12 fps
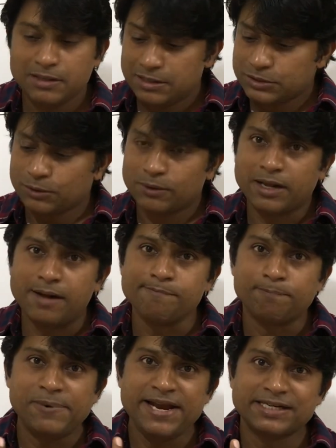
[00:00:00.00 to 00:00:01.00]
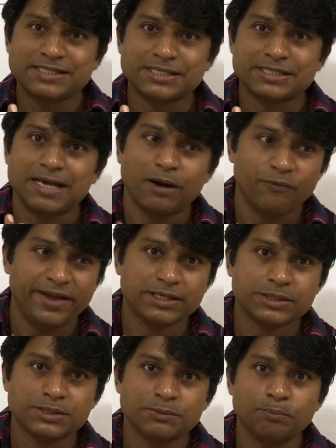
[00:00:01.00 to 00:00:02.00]
So complete
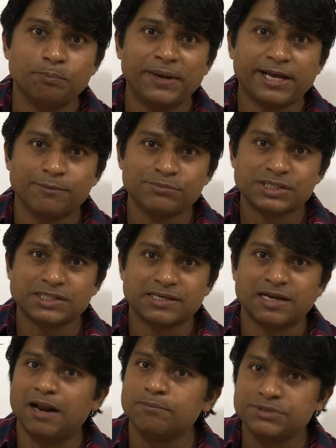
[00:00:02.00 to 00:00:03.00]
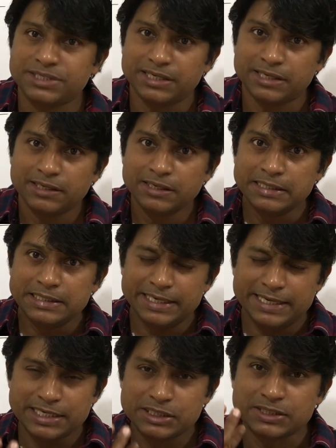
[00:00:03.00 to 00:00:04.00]
cervix becomes clumsy.
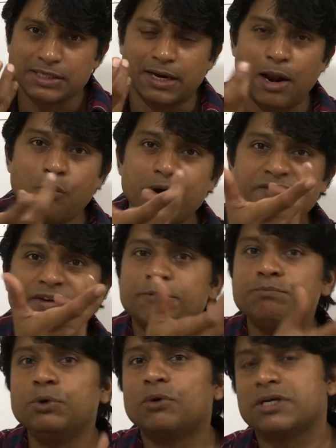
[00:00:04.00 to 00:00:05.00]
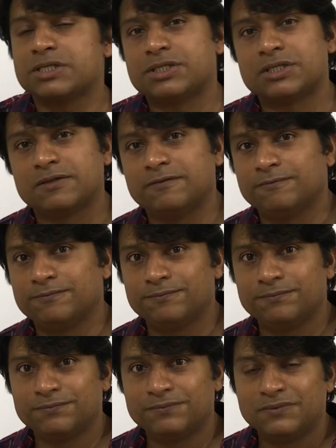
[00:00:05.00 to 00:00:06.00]
It is cloudy with mucus.
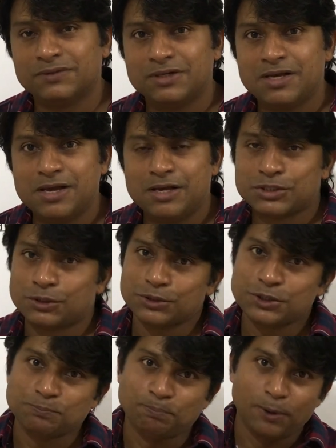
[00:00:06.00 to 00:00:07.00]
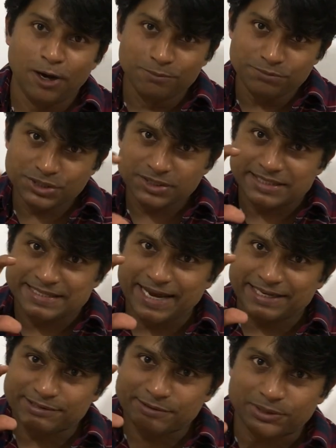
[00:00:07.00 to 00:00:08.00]
So sperms
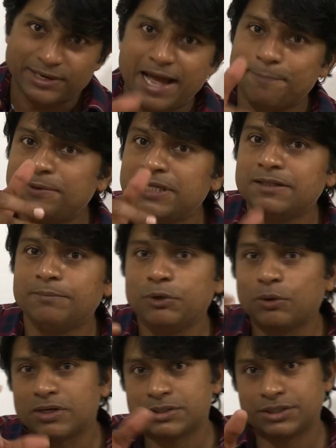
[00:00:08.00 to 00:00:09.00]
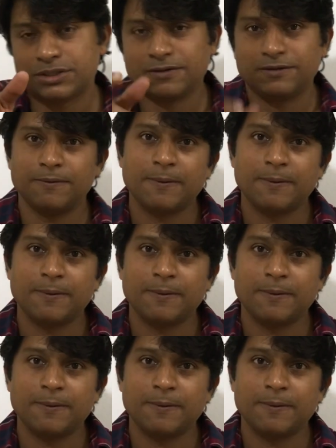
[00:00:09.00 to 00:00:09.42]
get trapped in the mucus.